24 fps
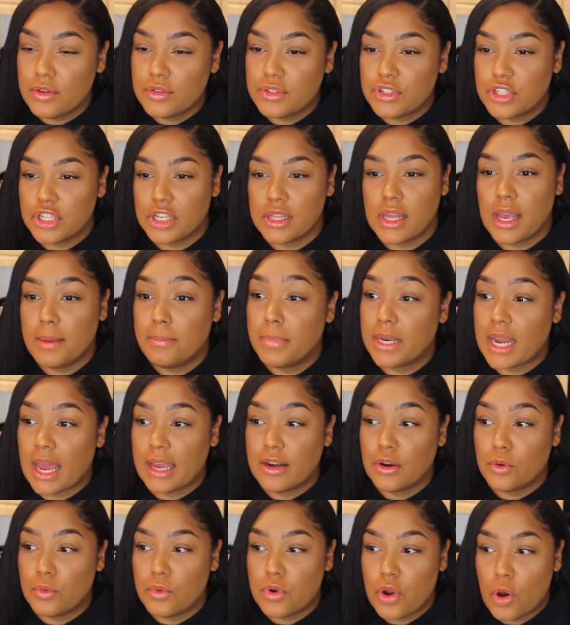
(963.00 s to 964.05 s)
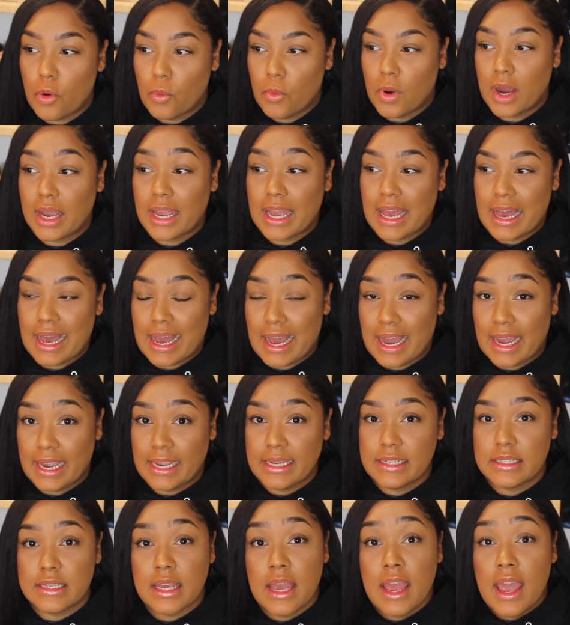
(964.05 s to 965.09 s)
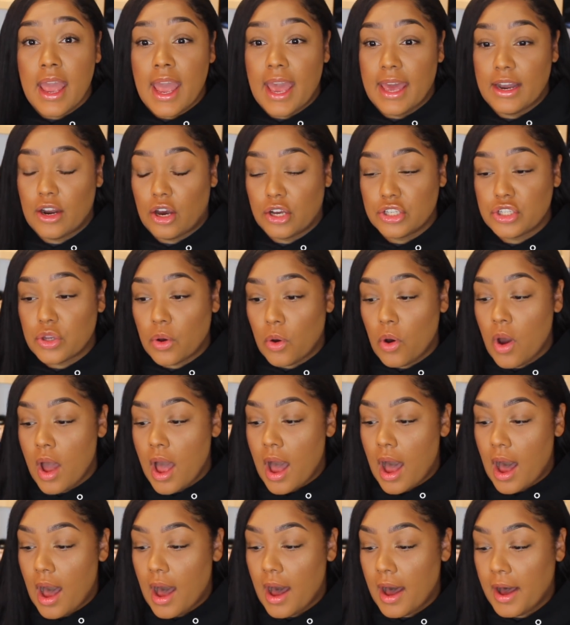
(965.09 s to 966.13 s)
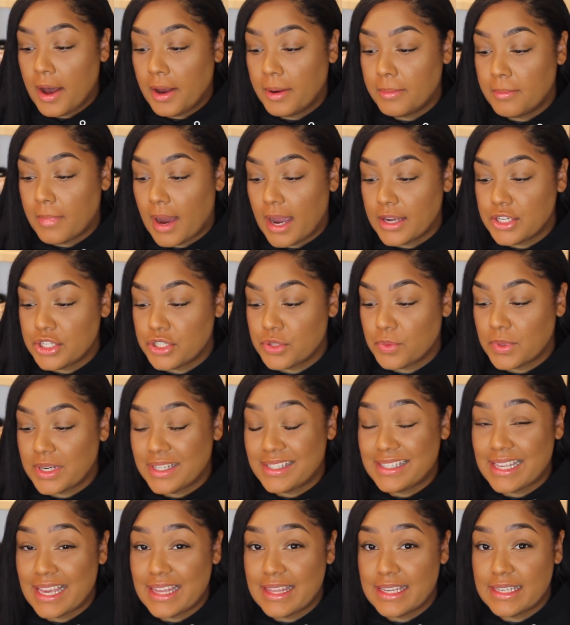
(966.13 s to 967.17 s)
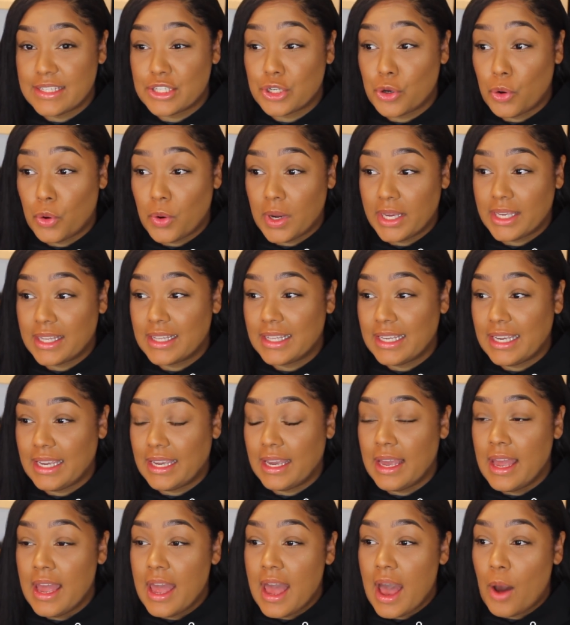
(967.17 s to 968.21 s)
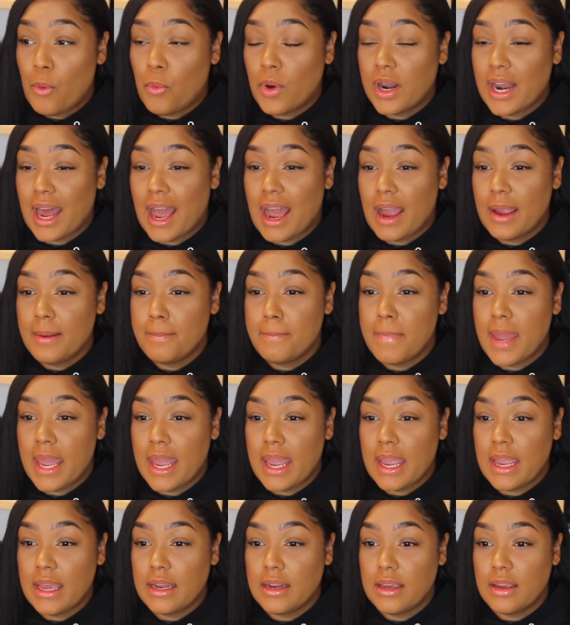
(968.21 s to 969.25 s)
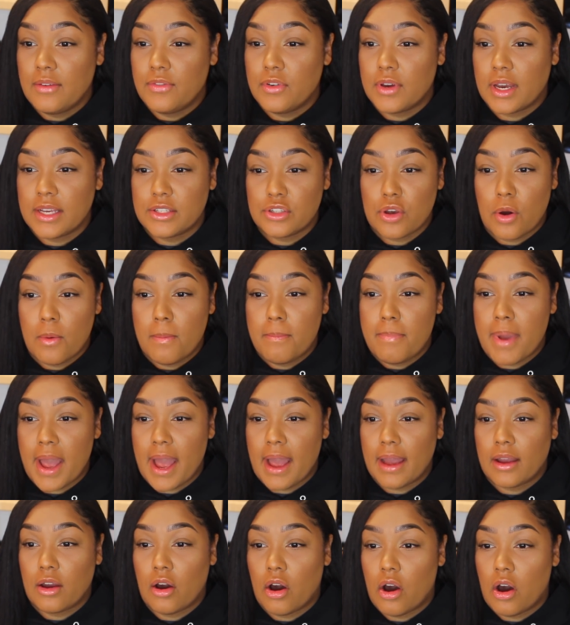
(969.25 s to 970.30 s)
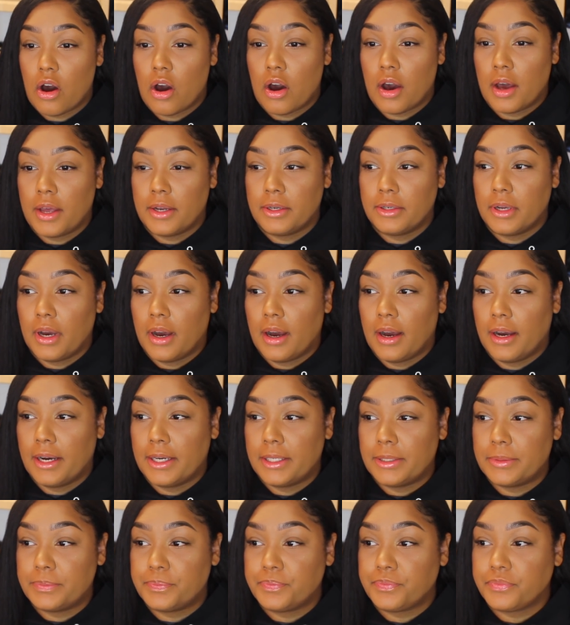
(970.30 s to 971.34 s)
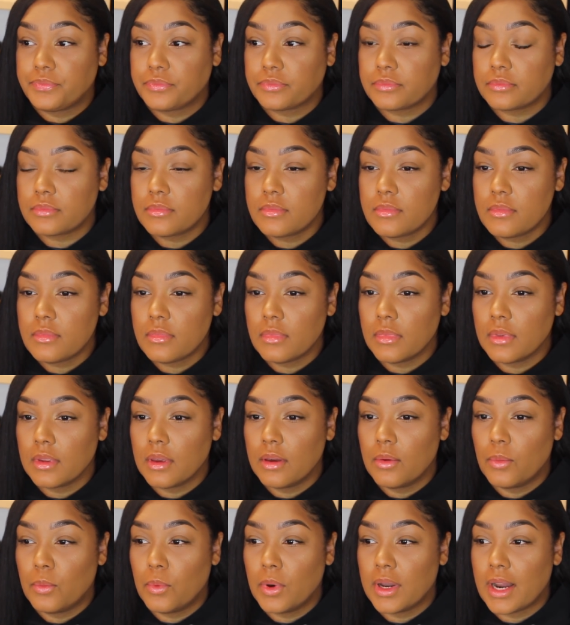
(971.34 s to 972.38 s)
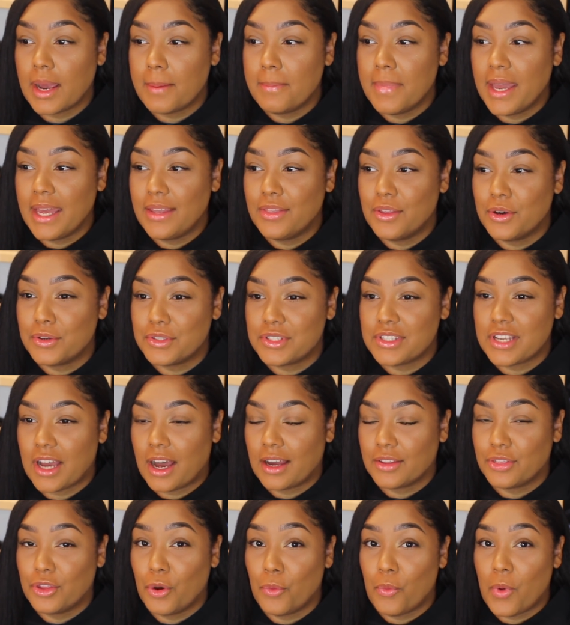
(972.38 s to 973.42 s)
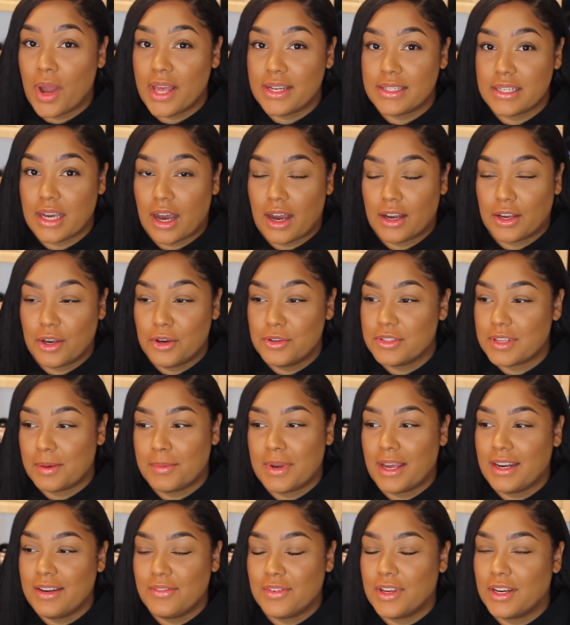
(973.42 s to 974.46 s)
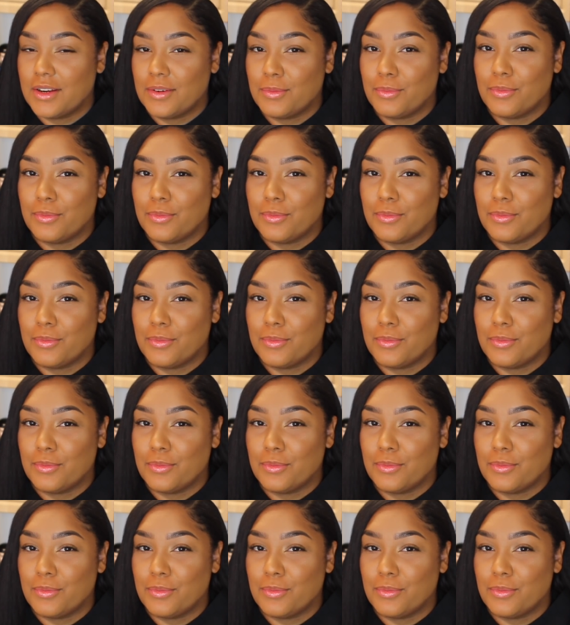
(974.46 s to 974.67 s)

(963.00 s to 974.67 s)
use chile, but I don't know what kind. And also, I just want to say this quickly. When I made, if you guys go back on when I made those the wet tacos, I'm not even